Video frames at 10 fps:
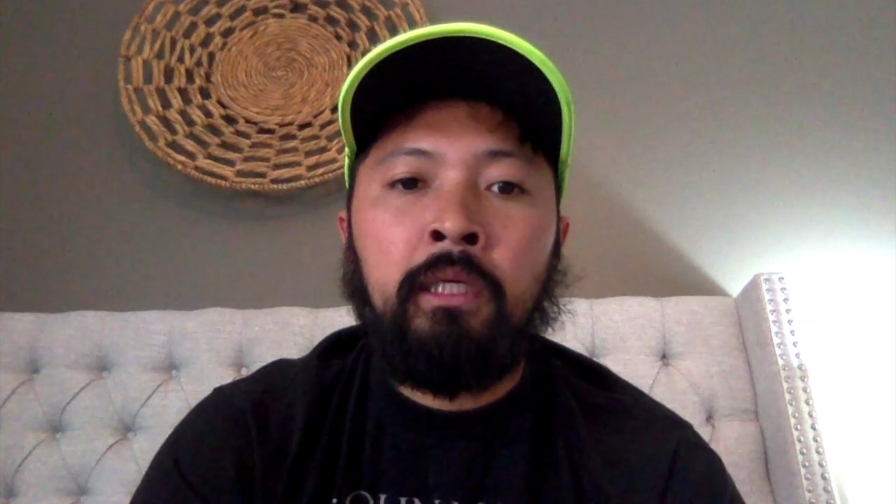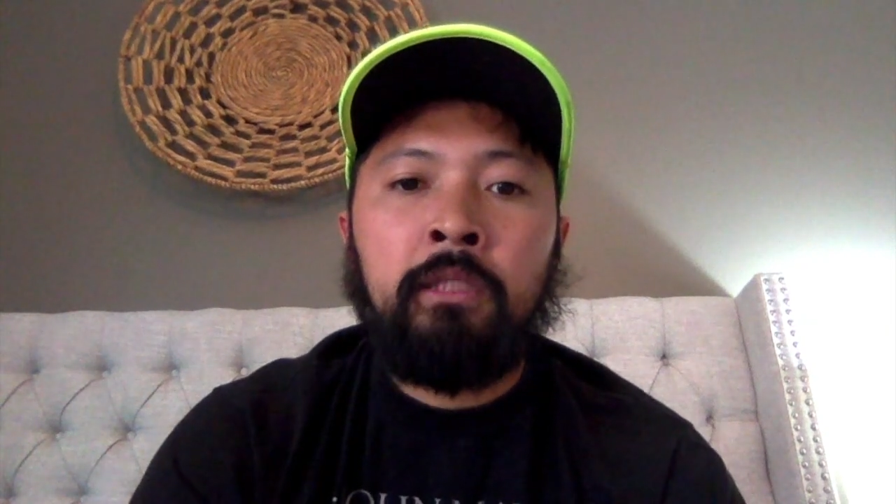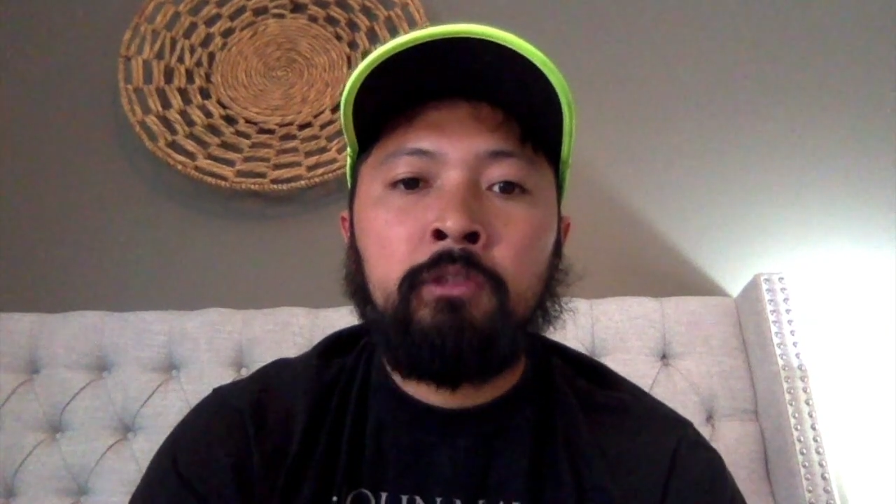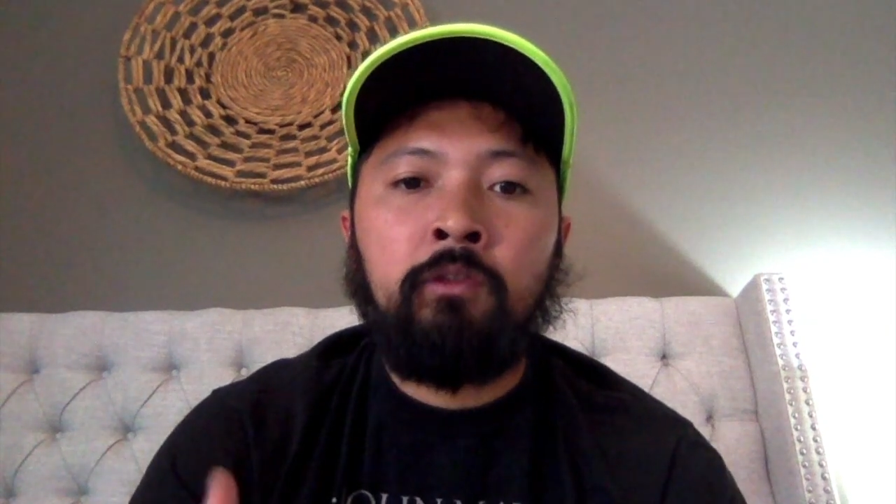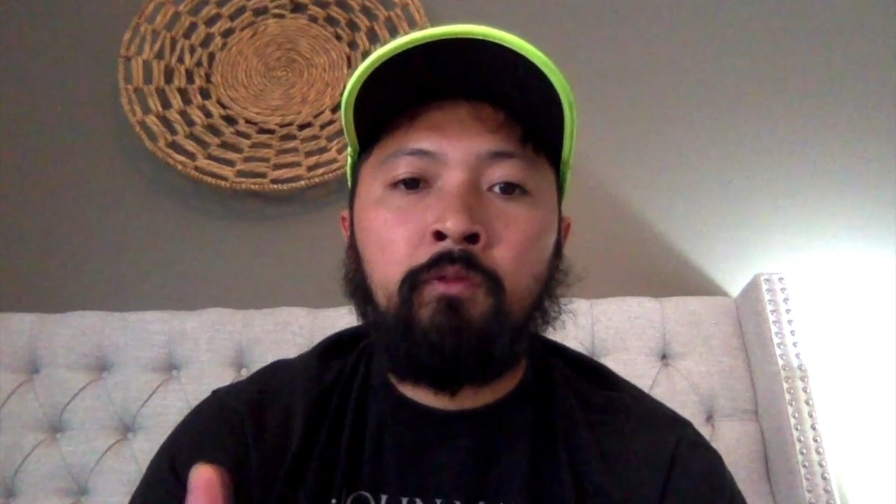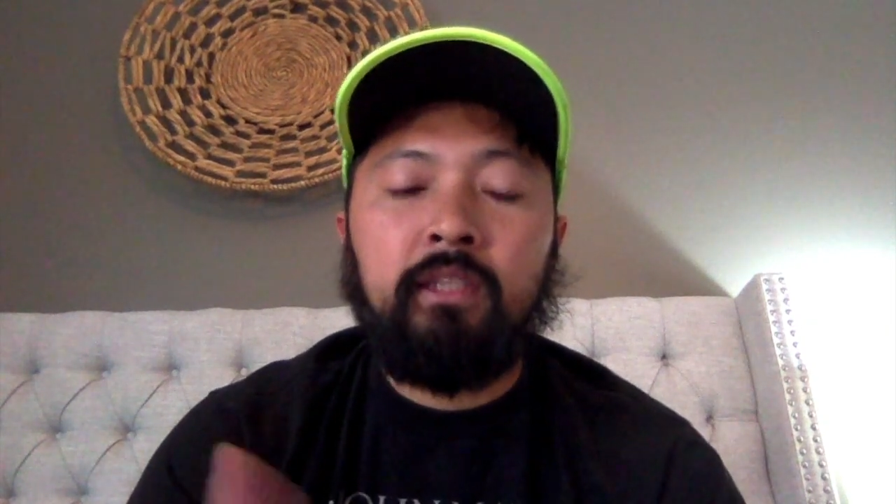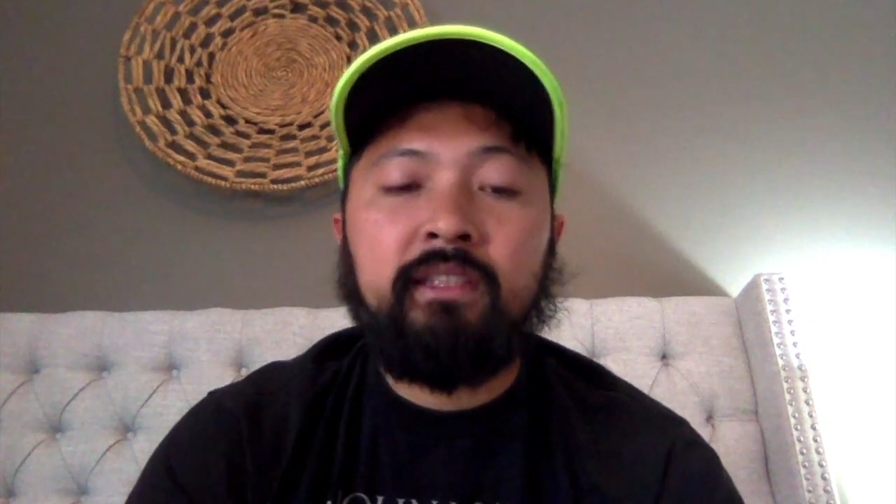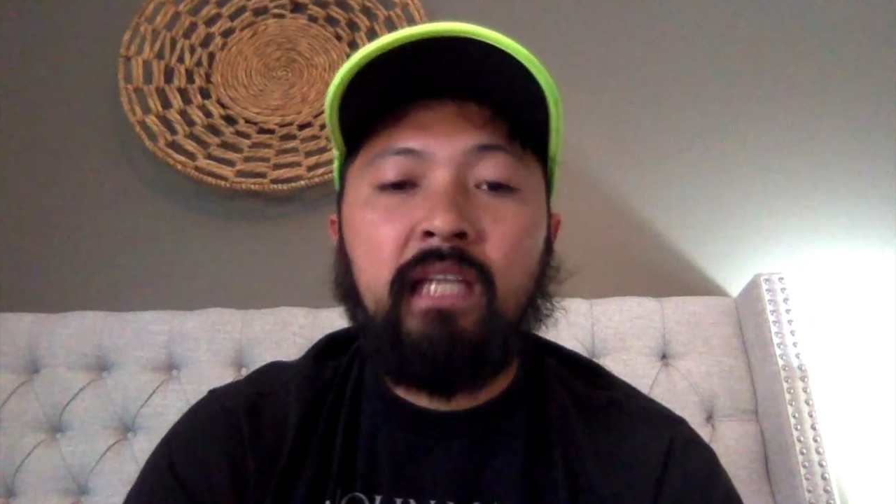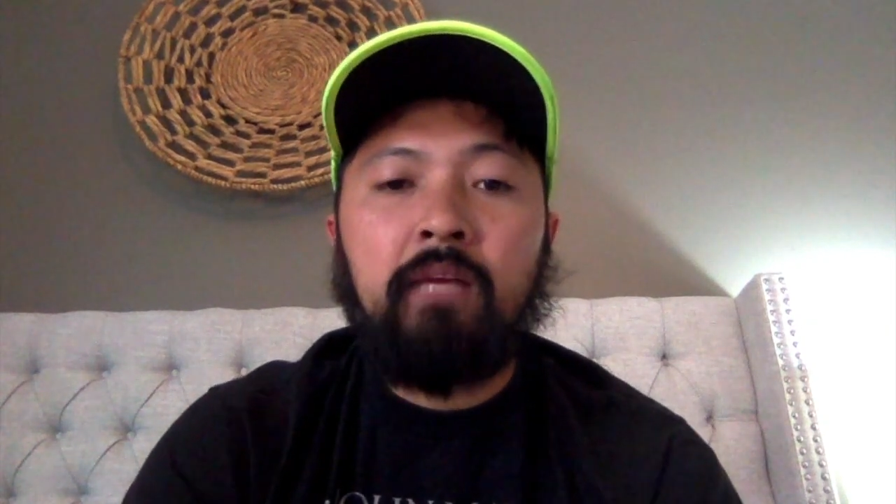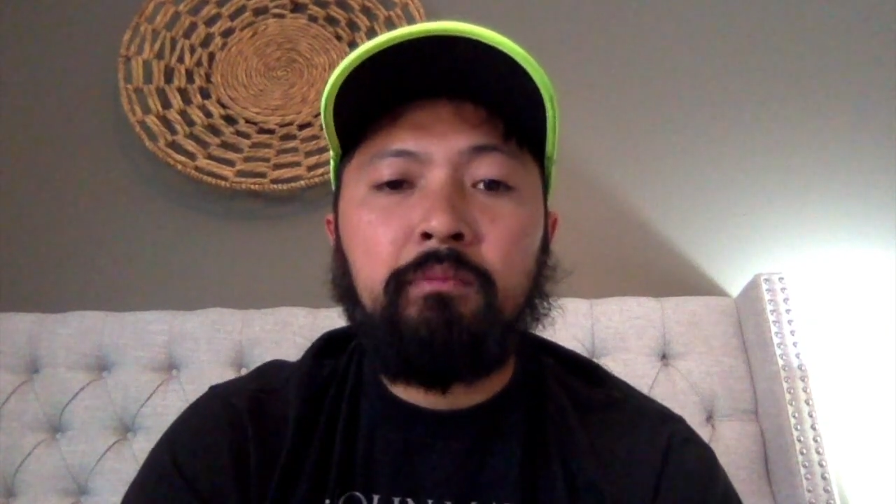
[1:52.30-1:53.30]
So for
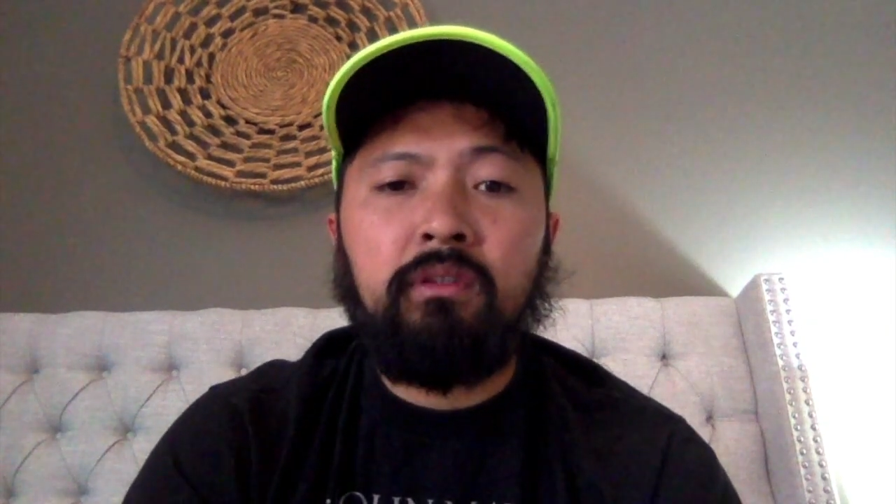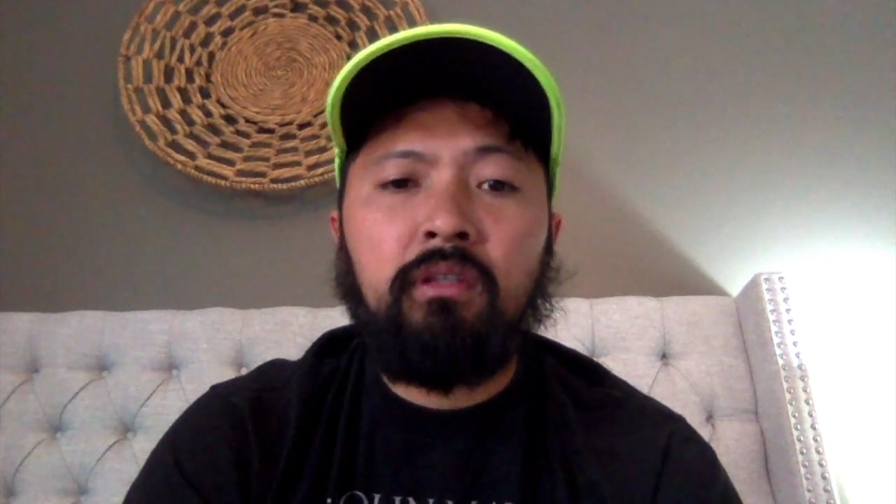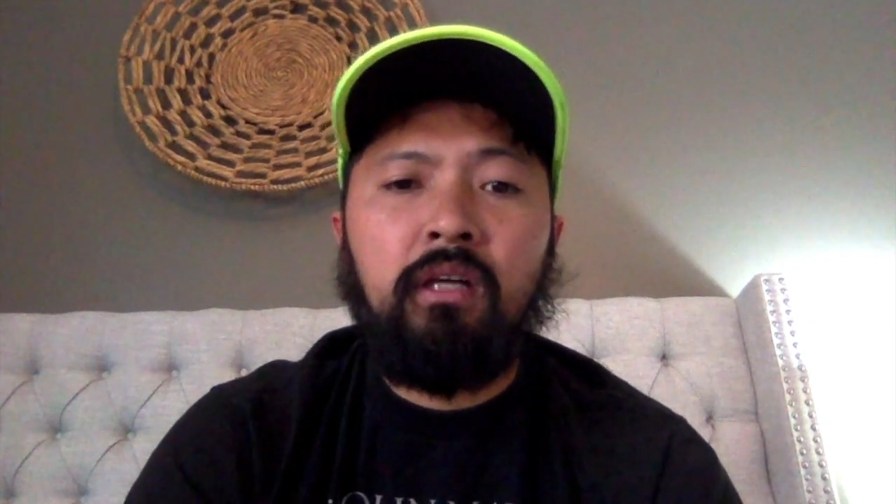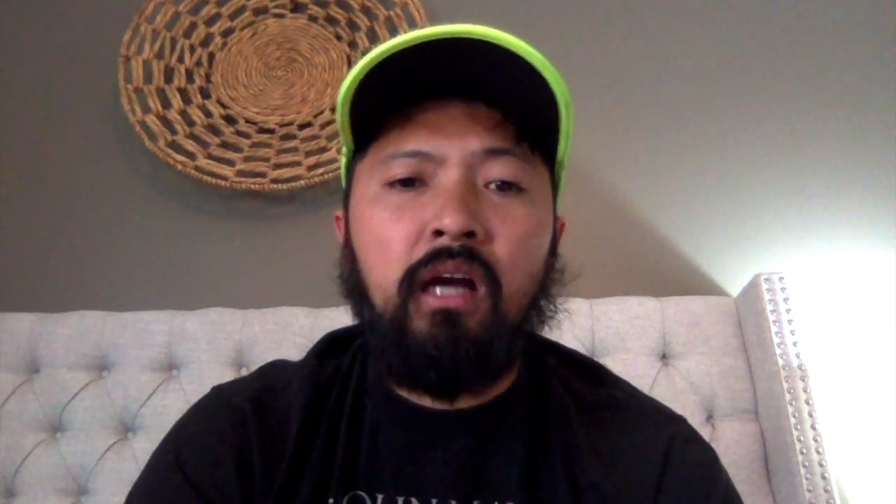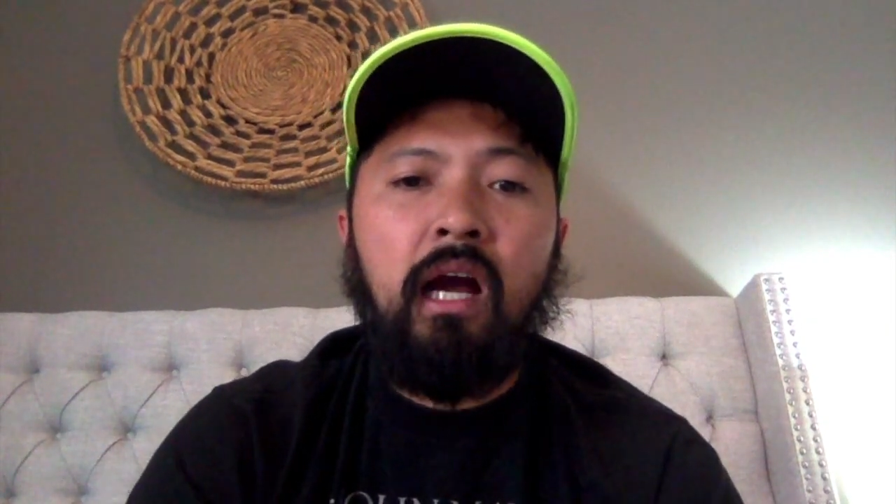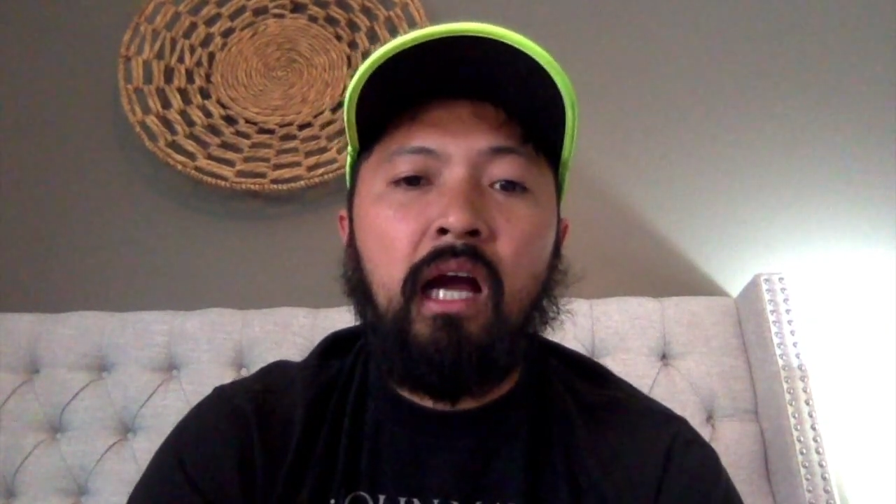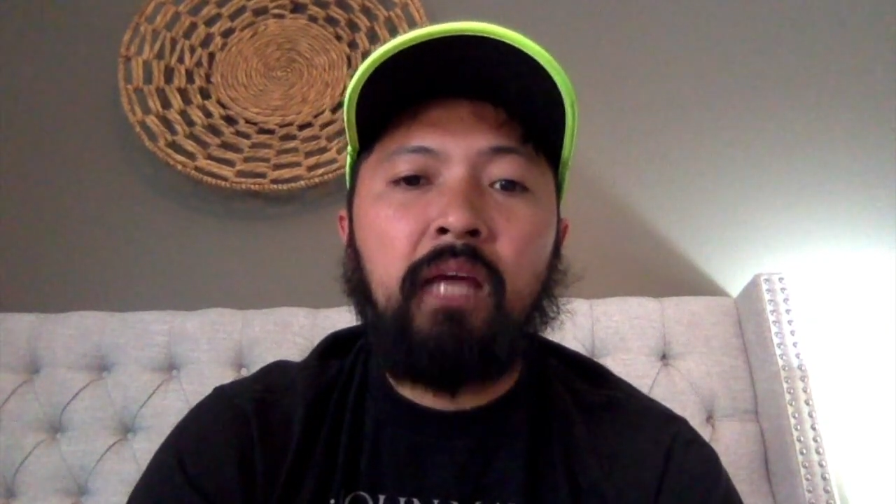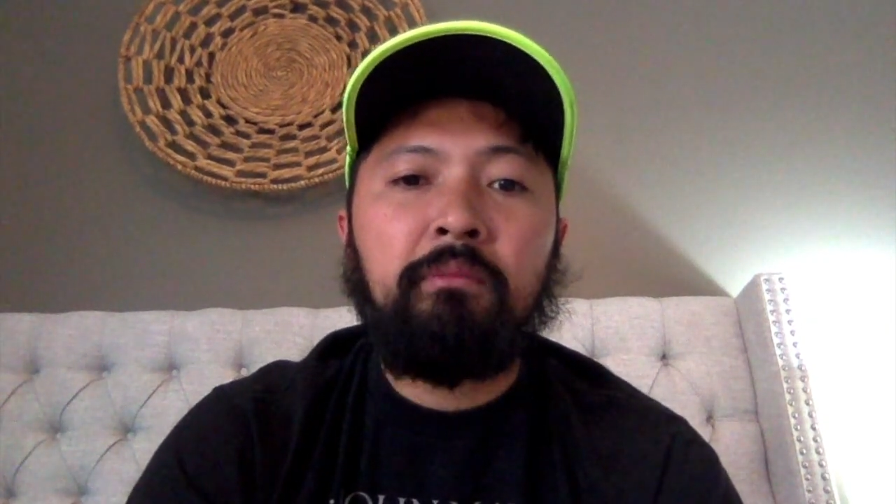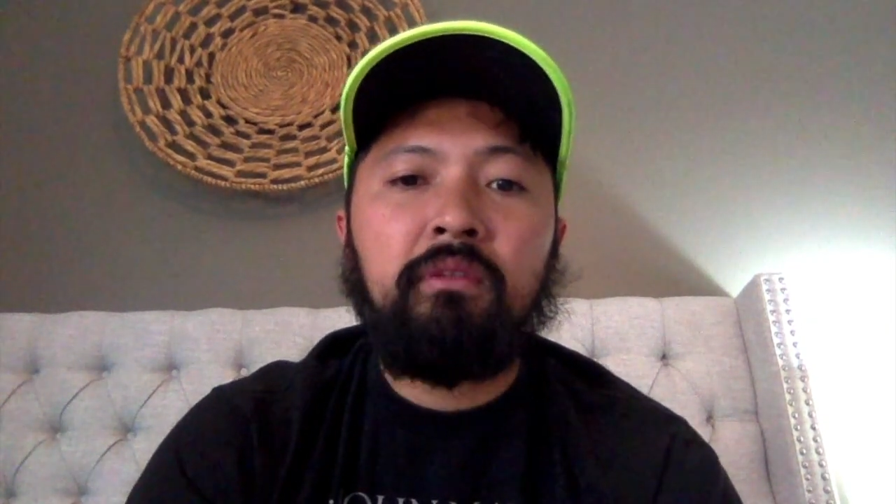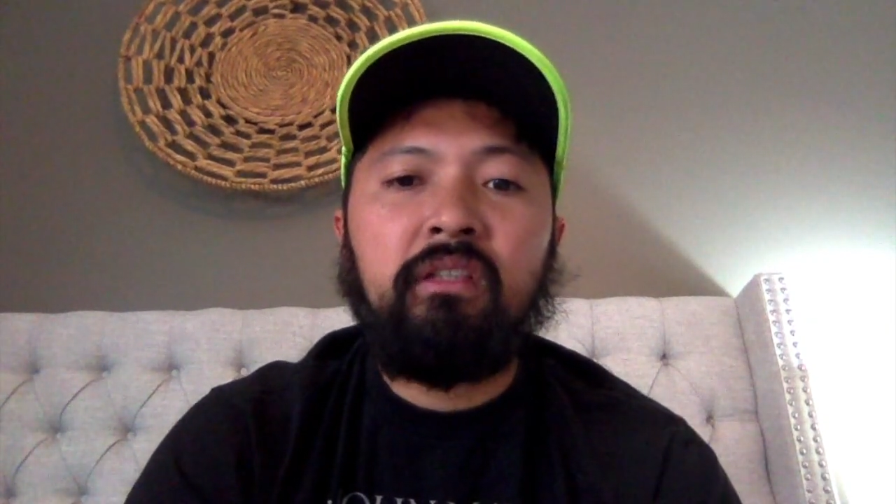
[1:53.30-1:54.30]
example, I
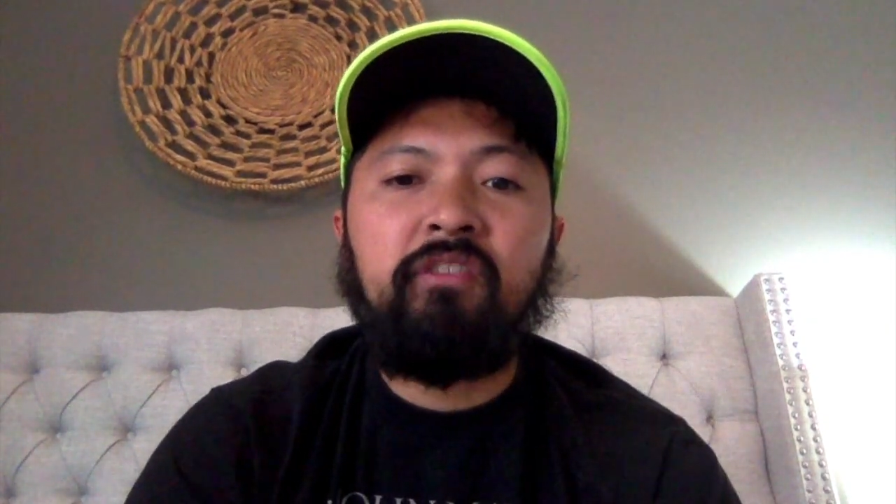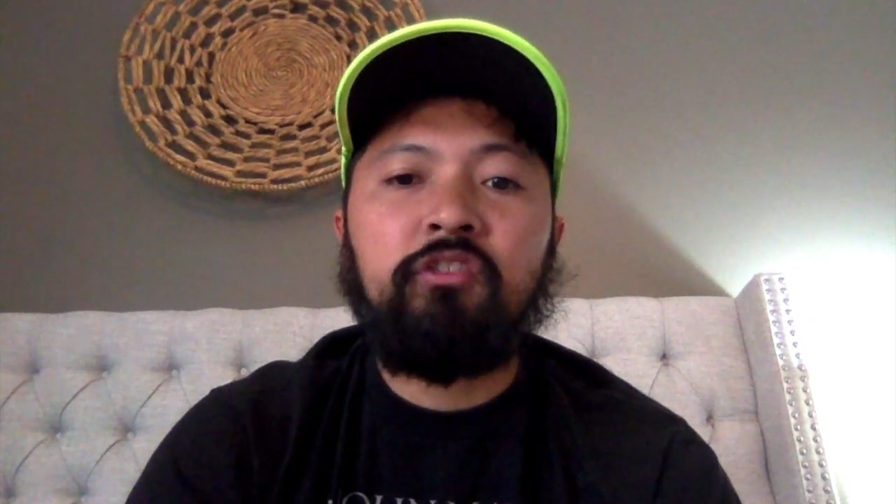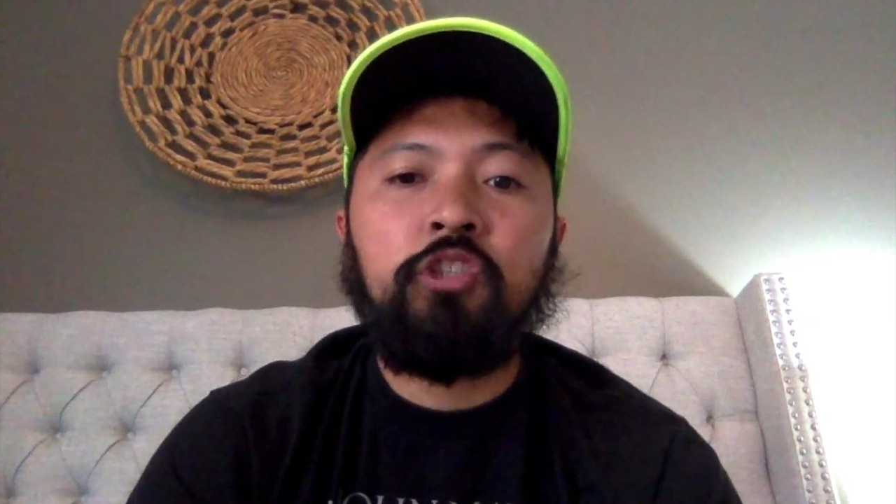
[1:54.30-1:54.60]
believe